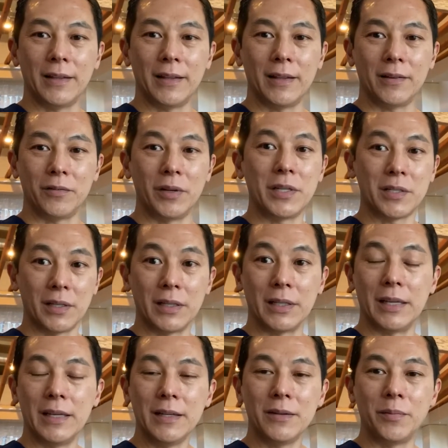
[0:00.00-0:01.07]

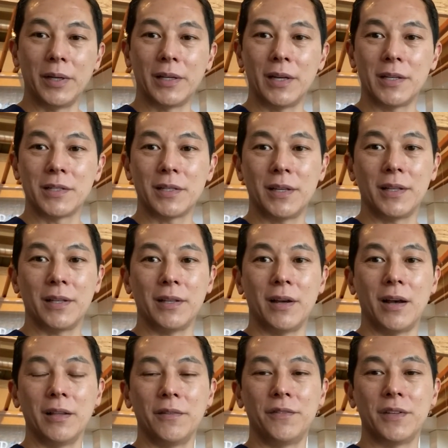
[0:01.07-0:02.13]
recently because
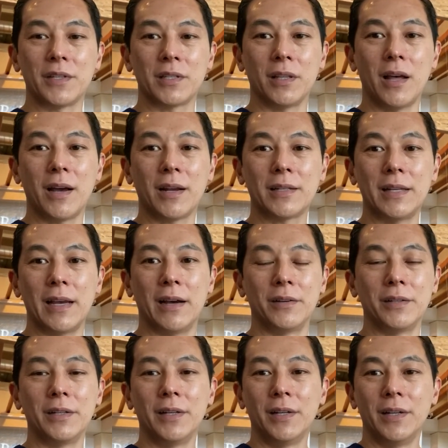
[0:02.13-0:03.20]
all of this
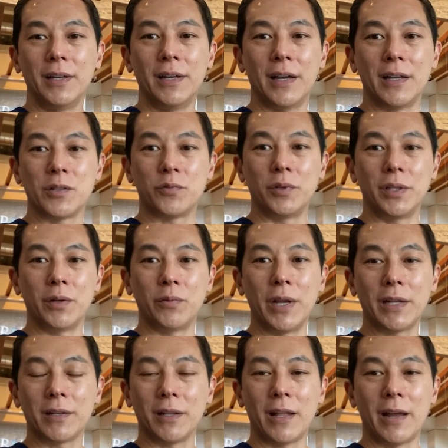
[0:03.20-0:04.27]
lockdown has really
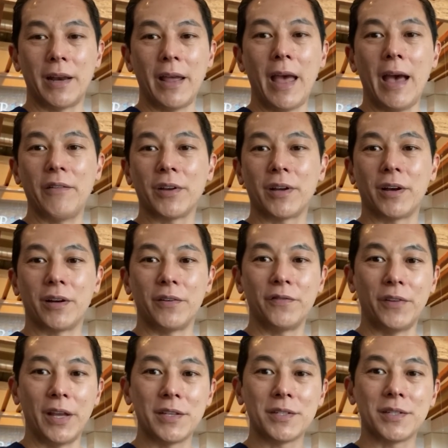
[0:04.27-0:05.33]
wreaked a lot of havoc on our
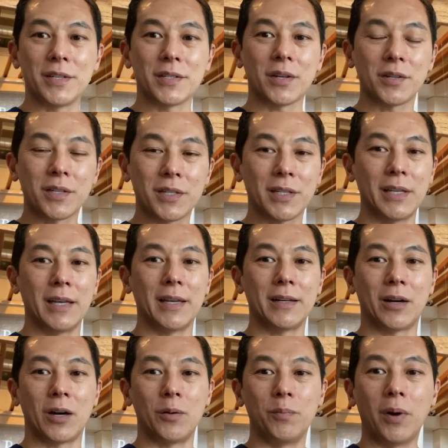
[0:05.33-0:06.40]
faces, our skin,
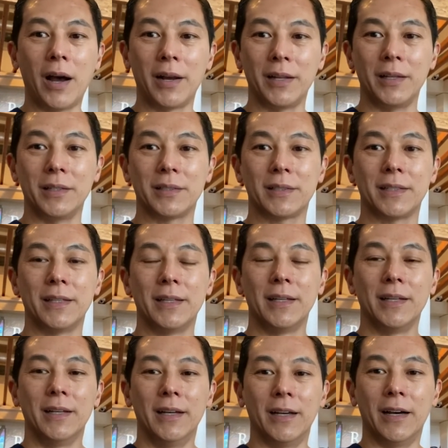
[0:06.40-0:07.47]
our bodies.
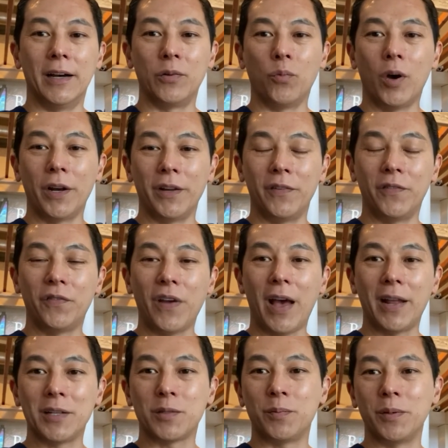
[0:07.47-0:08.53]
Unwanted
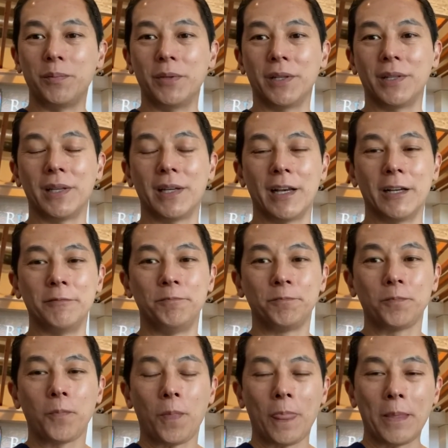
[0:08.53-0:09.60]
fat has been building up,
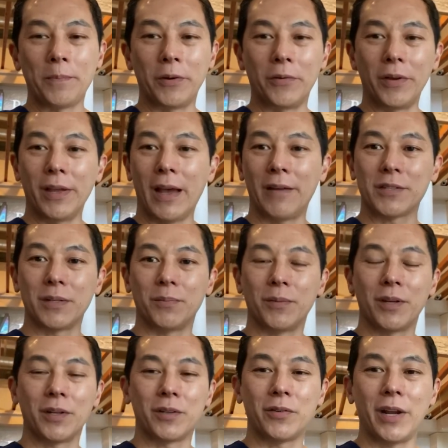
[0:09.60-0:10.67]
but we have
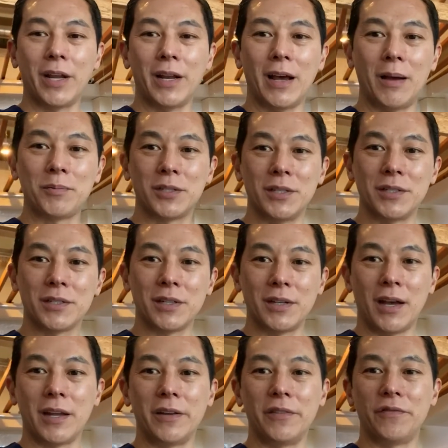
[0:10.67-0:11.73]
some great options
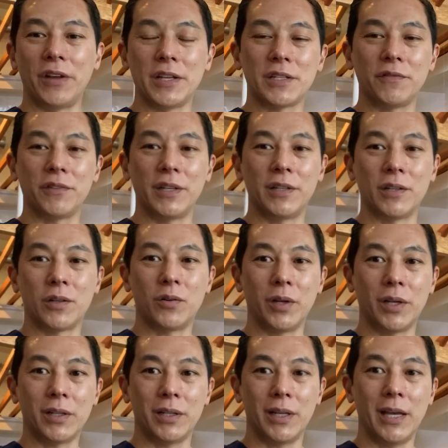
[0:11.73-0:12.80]
non-invasively to
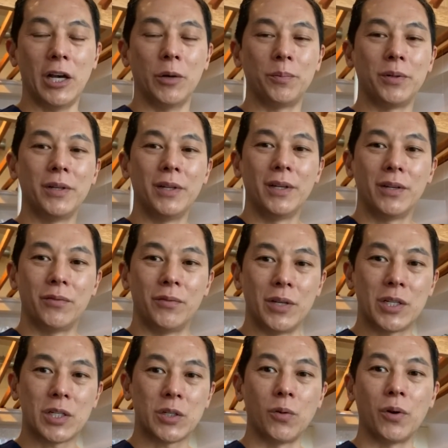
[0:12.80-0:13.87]
quickly help
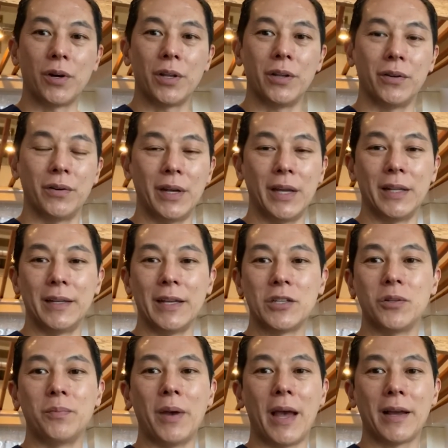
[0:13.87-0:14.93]
restore you and
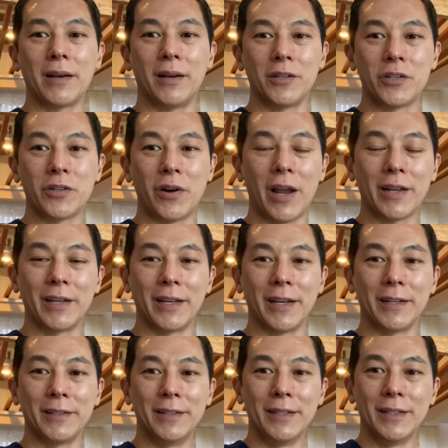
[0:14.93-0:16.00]
get you back on track
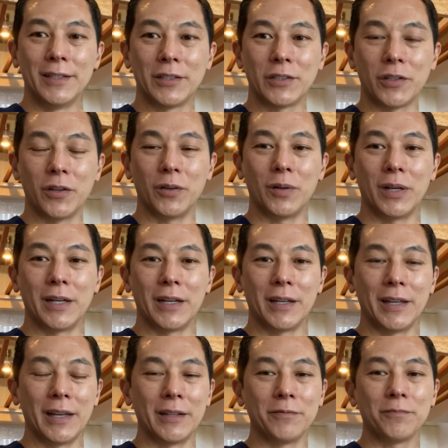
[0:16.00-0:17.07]
again. So
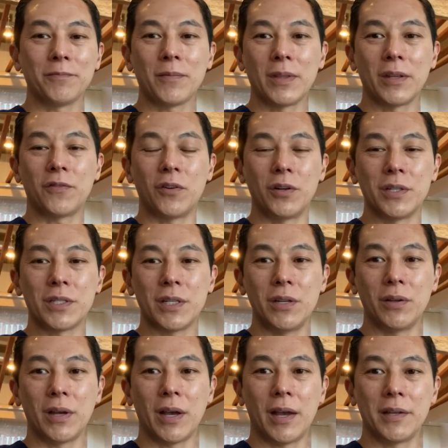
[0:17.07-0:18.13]
again, look forward to
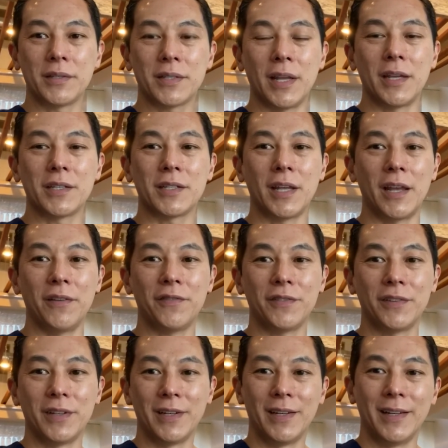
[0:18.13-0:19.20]
seeing you guys. Stay safe
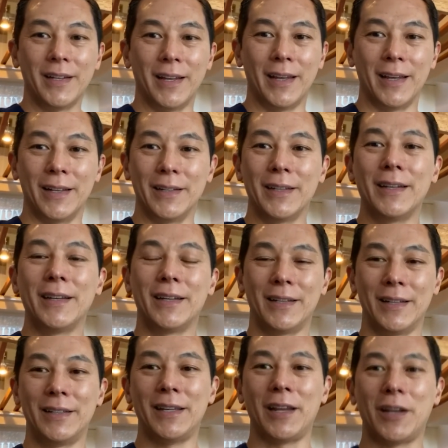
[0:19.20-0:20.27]
and
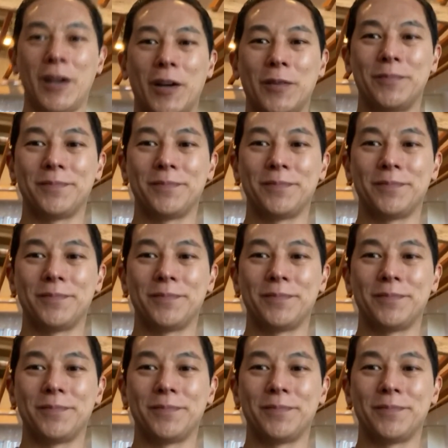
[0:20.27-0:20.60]
take care.